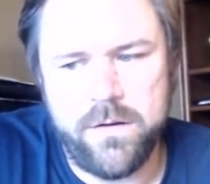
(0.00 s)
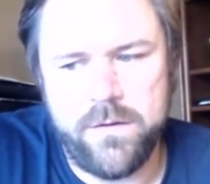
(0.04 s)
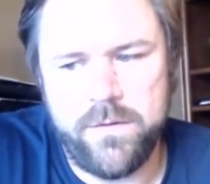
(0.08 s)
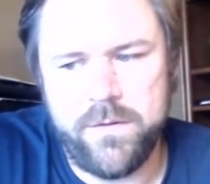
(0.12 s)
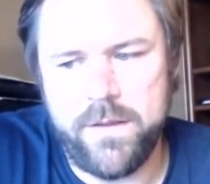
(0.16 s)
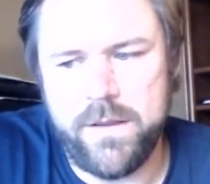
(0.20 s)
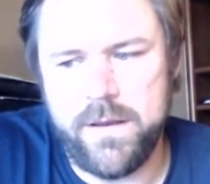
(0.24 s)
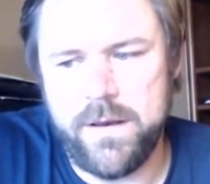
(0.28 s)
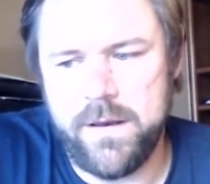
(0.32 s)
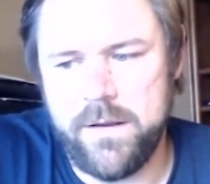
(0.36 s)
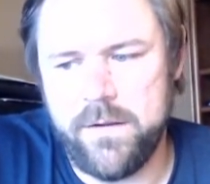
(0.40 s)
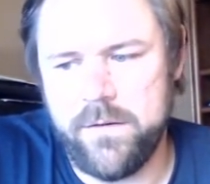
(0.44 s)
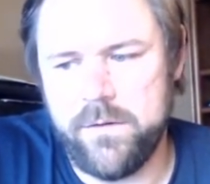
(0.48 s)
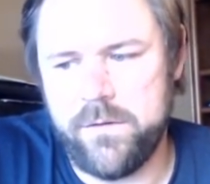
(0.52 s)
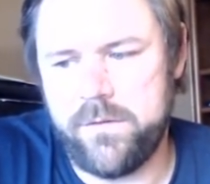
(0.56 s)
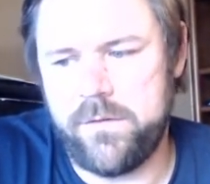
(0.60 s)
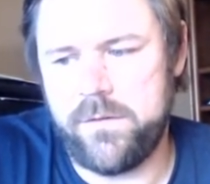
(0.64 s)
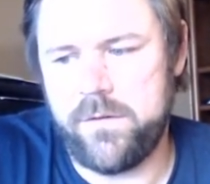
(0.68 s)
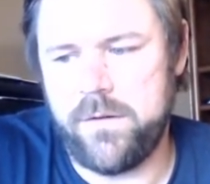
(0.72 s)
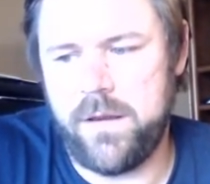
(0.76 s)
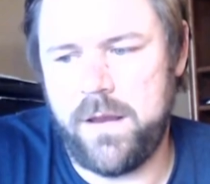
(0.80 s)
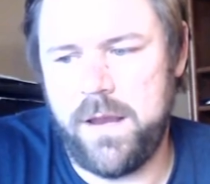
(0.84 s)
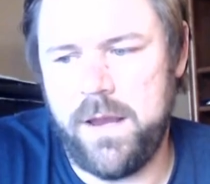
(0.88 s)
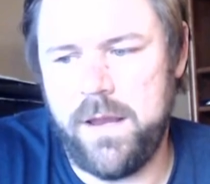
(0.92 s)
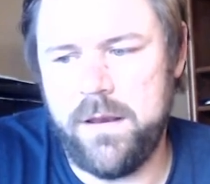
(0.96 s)
that is
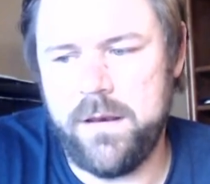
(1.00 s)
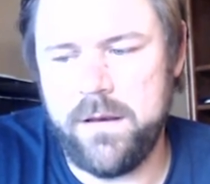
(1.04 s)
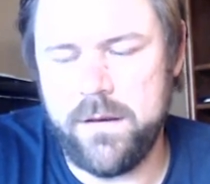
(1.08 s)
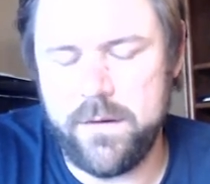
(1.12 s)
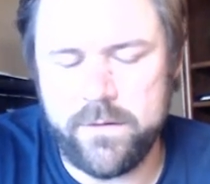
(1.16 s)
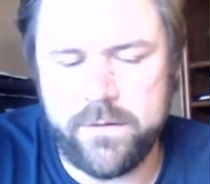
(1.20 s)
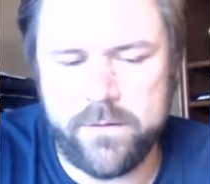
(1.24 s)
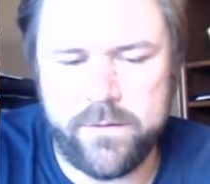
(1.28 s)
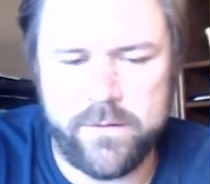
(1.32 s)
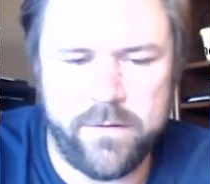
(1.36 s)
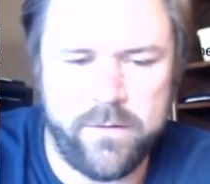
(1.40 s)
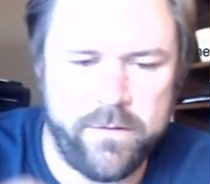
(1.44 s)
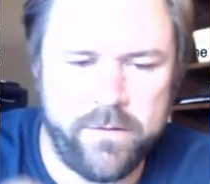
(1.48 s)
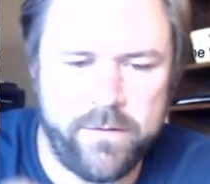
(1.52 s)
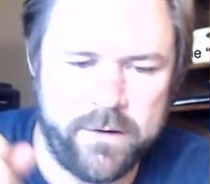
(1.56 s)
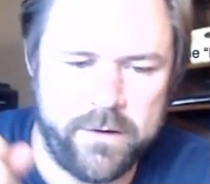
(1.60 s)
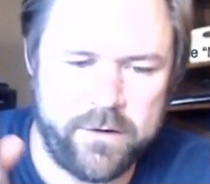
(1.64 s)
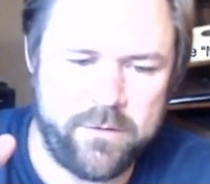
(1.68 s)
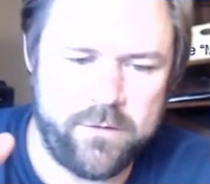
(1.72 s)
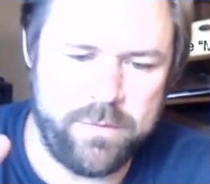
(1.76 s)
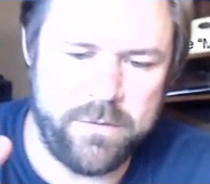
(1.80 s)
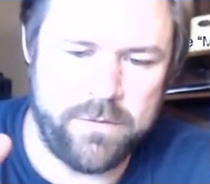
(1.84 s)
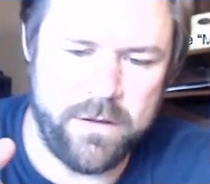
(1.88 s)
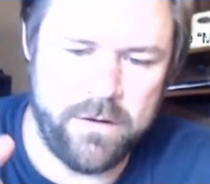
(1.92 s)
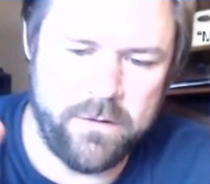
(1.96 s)
heated until it
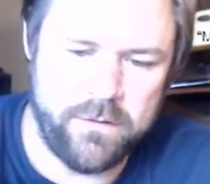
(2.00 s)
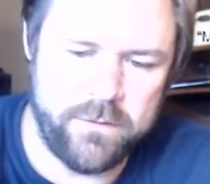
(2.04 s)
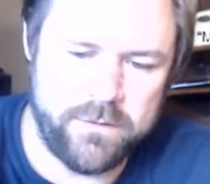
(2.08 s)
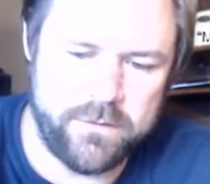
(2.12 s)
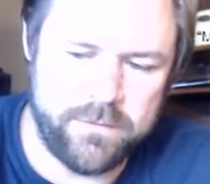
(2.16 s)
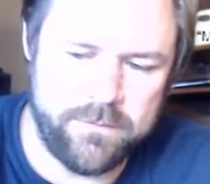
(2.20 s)
explodes